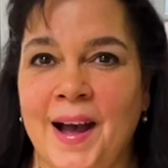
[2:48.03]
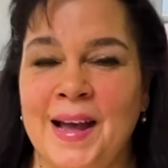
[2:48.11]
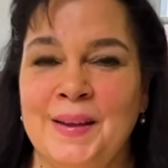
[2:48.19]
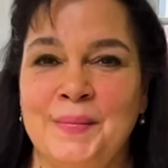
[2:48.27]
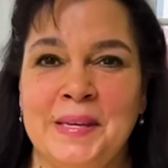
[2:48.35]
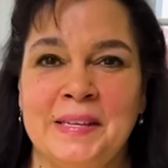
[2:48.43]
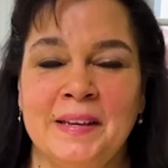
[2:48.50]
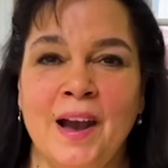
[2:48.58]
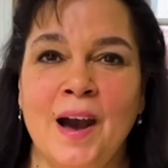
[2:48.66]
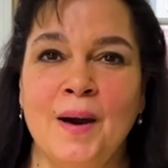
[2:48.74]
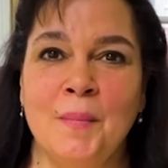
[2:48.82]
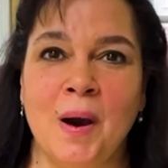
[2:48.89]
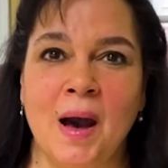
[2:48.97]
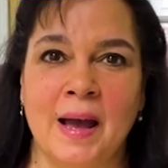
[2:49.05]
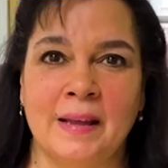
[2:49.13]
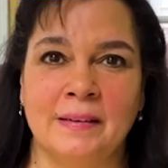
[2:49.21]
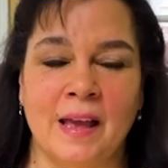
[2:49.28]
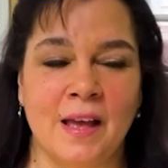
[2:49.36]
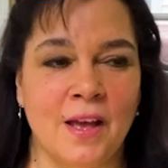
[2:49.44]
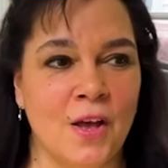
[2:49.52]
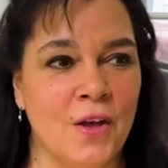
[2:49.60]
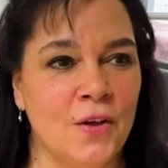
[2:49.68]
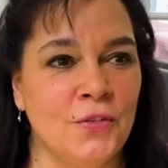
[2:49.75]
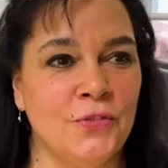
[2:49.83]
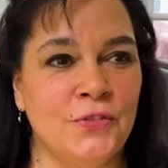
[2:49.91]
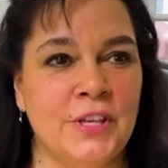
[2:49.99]
I mean, come on.
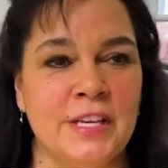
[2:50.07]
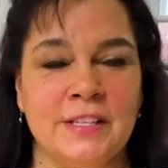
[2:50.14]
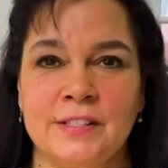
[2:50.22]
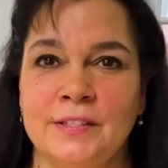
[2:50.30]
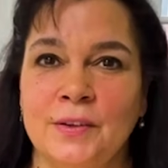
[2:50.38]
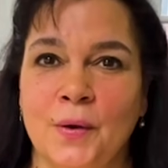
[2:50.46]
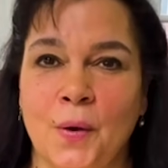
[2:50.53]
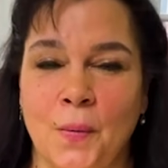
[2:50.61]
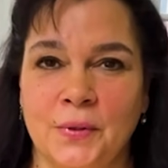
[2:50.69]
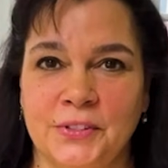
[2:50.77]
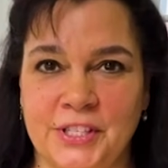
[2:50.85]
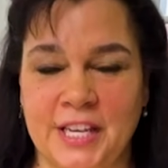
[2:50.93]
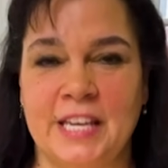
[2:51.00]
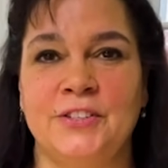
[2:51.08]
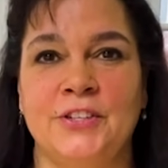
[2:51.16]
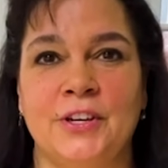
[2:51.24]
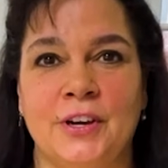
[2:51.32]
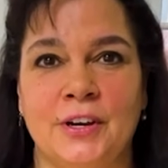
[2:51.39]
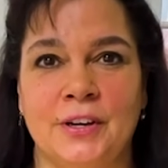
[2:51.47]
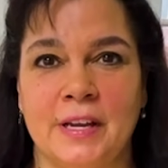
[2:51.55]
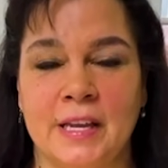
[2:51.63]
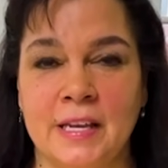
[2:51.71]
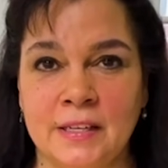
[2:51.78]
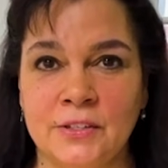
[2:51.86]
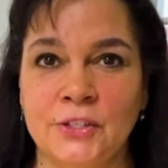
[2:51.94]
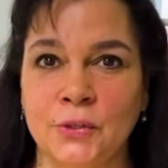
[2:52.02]
This teacher
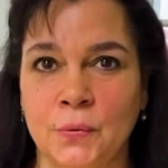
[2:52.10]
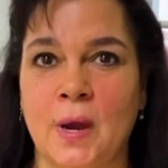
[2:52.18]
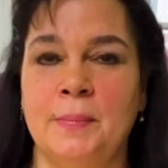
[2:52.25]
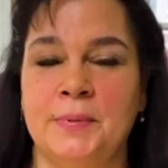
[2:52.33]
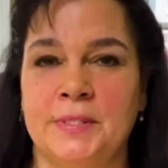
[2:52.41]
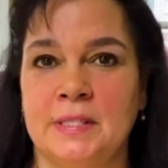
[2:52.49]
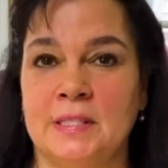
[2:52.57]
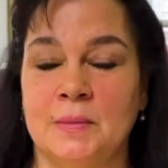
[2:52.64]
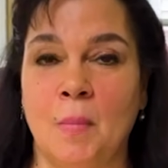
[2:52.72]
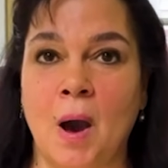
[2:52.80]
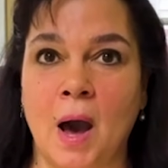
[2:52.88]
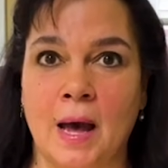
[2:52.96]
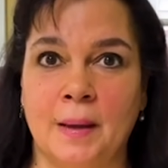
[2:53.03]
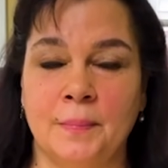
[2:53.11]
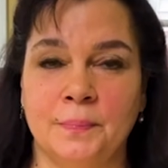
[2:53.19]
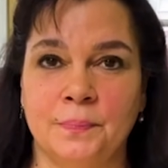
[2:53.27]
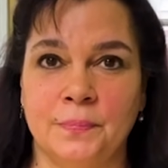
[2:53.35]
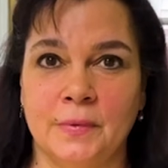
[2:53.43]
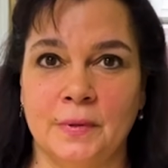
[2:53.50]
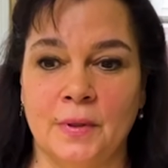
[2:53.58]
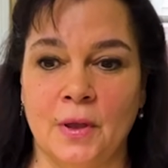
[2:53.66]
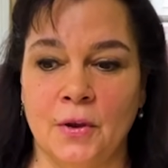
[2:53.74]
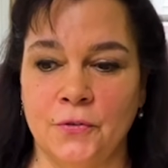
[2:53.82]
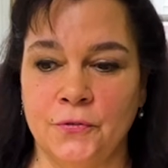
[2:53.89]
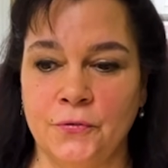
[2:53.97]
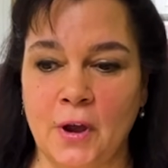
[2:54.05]
interrupts his mom
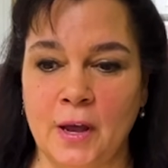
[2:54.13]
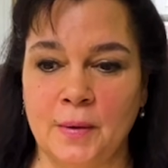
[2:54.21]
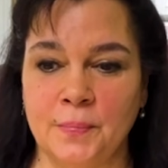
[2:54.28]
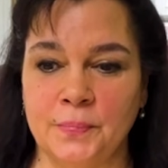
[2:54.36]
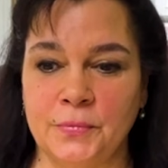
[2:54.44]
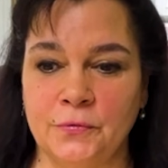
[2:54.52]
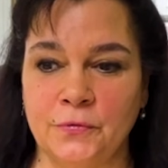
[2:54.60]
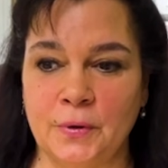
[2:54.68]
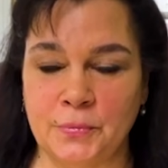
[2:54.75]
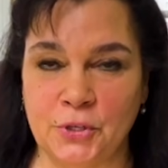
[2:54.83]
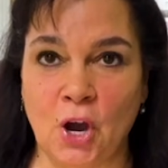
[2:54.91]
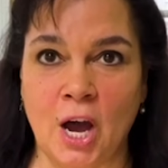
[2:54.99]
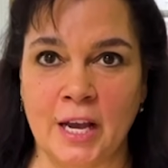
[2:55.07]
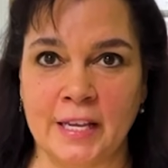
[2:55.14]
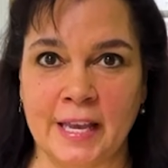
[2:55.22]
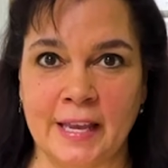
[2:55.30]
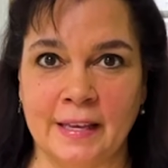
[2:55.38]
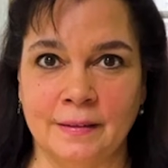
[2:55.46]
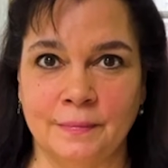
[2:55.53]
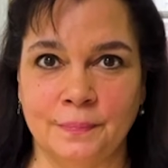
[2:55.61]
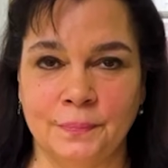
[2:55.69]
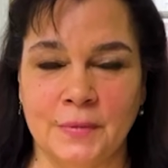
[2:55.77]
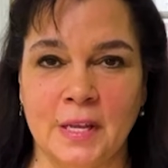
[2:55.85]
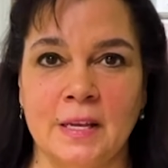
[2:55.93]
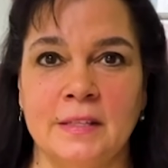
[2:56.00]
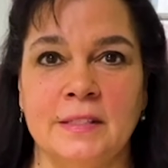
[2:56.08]
from talking
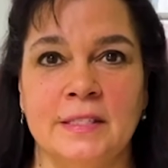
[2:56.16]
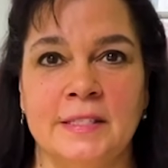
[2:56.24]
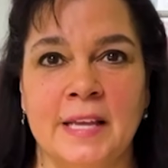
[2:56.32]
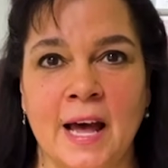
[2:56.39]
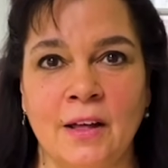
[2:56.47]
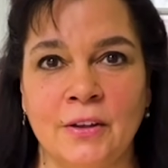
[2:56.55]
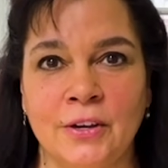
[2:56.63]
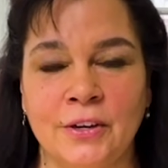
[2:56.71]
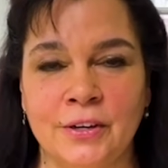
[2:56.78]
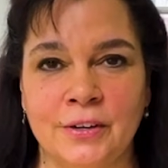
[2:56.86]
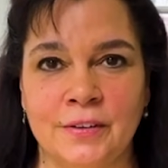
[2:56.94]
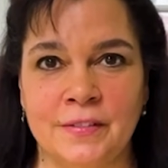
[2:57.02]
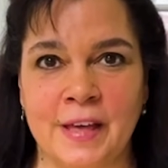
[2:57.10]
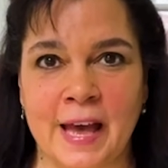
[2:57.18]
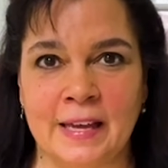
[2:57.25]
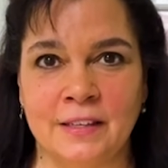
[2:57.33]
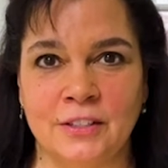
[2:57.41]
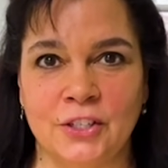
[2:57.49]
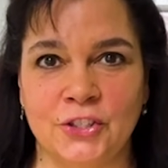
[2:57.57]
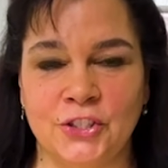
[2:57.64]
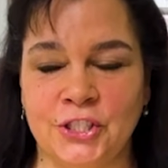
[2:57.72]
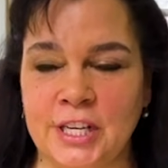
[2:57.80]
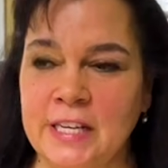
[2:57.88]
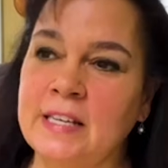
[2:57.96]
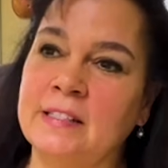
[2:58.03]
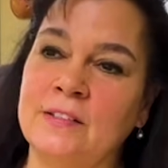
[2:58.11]
to tell her that
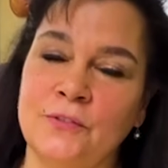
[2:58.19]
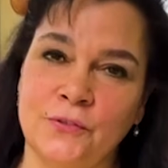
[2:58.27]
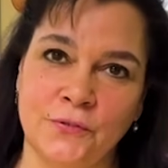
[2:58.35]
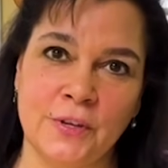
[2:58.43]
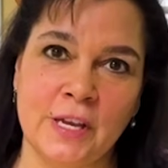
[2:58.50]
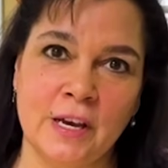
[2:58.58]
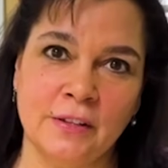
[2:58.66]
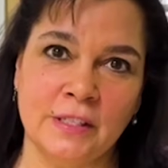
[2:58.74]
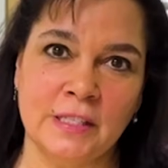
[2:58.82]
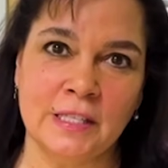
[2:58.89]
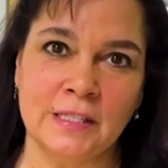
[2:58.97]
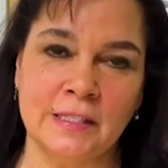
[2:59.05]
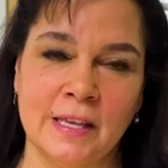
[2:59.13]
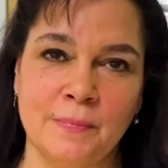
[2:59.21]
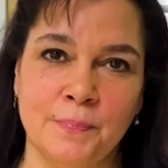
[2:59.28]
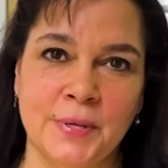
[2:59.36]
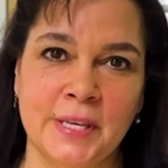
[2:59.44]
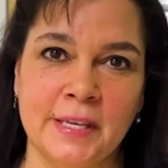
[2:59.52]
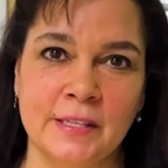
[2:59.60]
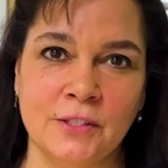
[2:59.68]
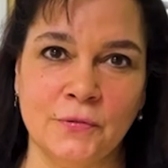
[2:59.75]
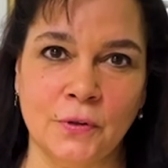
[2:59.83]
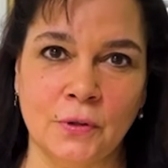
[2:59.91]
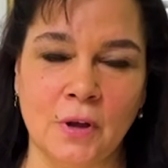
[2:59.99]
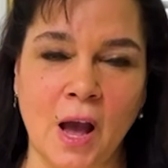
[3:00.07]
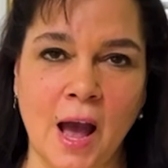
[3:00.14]
she doesn't feel that this is a
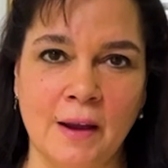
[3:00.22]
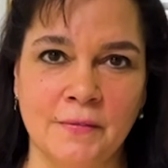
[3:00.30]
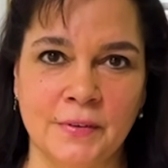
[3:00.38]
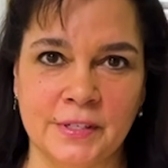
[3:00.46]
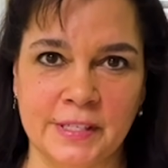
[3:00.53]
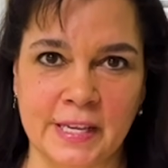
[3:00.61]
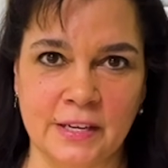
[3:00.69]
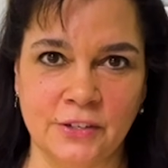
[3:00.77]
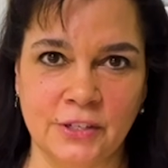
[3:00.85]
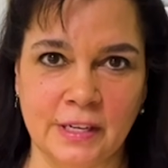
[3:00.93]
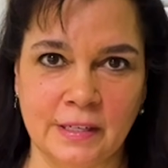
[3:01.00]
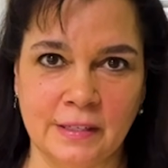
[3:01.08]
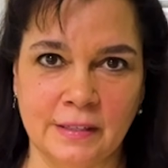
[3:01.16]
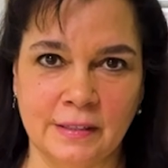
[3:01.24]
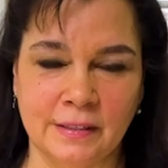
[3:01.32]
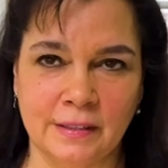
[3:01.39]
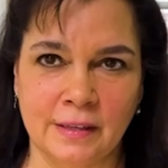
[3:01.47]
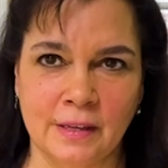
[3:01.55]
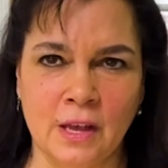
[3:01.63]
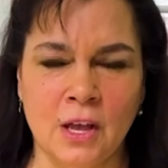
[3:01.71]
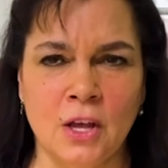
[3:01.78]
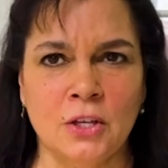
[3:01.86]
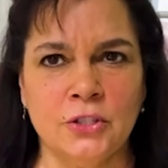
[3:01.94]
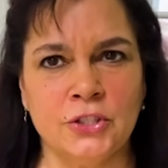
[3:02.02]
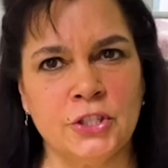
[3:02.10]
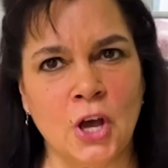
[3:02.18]
peaceful conversation.
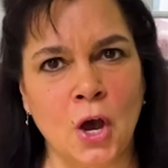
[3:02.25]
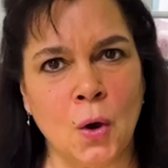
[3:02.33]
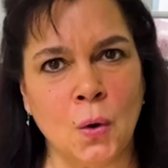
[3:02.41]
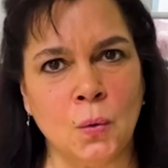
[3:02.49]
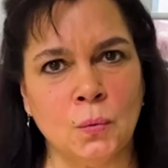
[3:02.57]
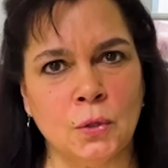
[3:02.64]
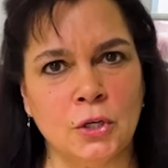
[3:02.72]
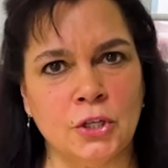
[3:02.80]
So